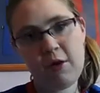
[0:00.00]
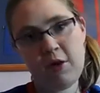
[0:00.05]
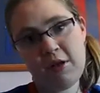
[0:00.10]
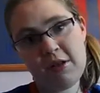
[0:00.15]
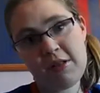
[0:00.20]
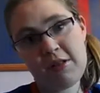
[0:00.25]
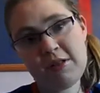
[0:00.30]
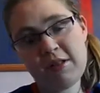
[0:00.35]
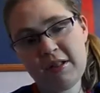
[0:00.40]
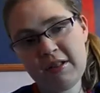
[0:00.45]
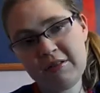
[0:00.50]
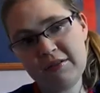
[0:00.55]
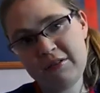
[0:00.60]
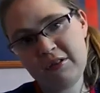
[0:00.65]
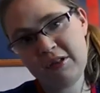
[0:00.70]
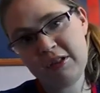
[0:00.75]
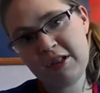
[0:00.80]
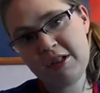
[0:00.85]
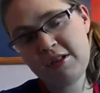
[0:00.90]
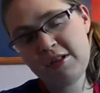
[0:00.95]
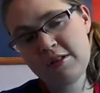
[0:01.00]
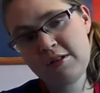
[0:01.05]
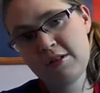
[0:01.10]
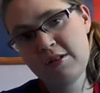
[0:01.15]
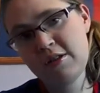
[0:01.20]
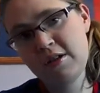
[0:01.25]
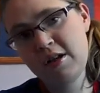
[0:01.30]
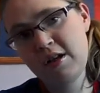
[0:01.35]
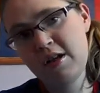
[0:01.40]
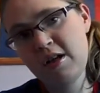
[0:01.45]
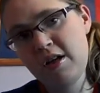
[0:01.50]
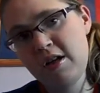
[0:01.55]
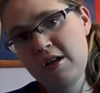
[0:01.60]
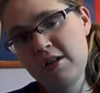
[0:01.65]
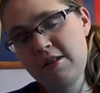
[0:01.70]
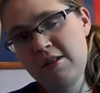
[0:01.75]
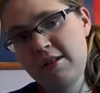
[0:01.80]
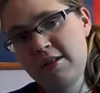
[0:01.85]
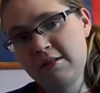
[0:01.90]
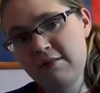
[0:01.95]
Forest.
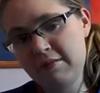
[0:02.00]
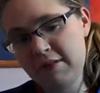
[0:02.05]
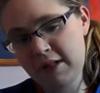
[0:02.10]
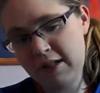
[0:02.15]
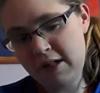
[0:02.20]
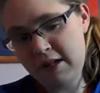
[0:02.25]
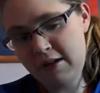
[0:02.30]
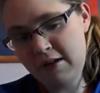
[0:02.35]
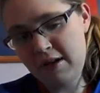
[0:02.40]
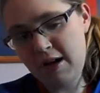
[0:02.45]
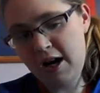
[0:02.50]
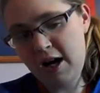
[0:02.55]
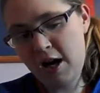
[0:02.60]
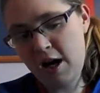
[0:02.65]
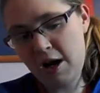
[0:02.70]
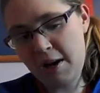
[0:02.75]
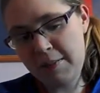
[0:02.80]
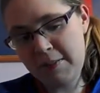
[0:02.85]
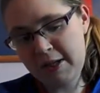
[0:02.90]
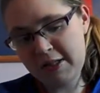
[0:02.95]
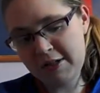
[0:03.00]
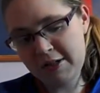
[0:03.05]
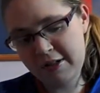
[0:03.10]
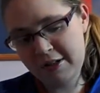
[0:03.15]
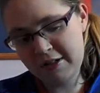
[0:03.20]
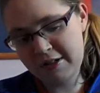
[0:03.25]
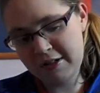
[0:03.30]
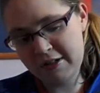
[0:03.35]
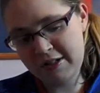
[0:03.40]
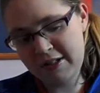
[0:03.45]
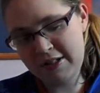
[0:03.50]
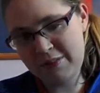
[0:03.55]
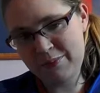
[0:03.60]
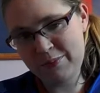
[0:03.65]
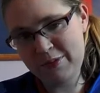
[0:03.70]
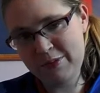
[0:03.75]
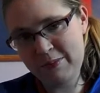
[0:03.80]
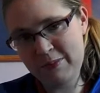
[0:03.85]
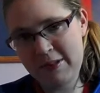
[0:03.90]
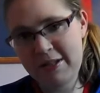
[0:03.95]
Decent run out. A much harder
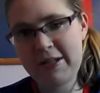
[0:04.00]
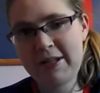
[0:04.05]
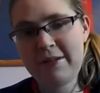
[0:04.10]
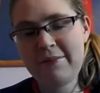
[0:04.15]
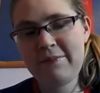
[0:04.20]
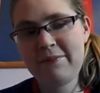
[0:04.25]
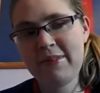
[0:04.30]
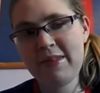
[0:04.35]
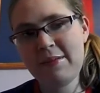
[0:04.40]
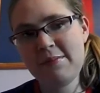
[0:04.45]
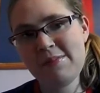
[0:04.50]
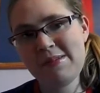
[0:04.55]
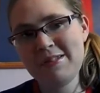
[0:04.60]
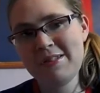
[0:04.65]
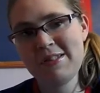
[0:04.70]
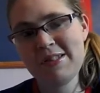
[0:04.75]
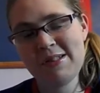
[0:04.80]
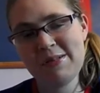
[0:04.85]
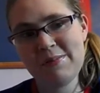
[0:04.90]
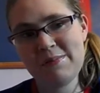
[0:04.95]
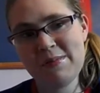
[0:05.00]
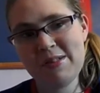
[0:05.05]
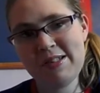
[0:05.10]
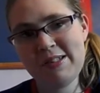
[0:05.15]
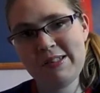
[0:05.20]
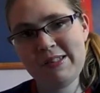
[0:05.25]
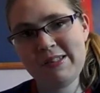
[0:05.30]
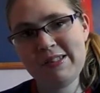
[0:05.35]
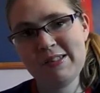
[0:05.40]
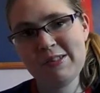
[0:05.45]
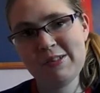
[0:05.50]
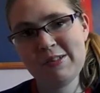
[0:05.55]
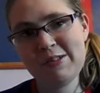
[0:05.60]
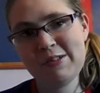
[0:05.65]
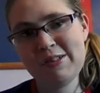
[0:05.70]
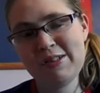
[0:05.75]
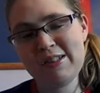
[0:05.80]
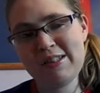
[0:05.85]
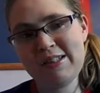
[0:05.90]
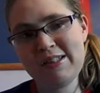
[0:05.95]
team to play, I must admit.
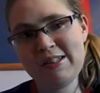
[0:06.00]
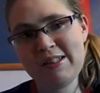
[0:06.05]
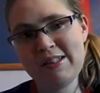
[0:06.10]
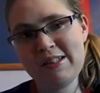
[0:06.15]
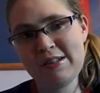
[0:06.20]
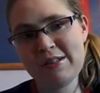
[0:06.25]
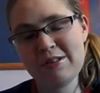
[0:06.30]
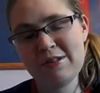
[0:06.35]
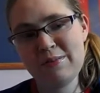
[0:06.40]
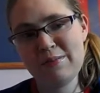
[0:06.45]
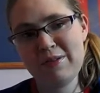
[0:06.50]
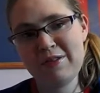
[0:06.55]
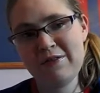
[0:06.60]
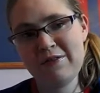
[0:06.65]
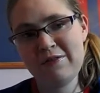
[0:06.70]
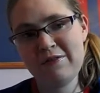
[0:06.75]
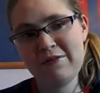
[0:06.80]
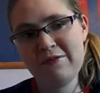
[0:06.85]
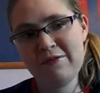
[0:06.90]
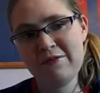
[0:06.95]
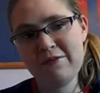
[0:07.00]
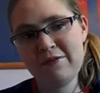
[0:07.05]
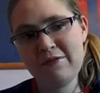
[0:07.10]
They're slightly class above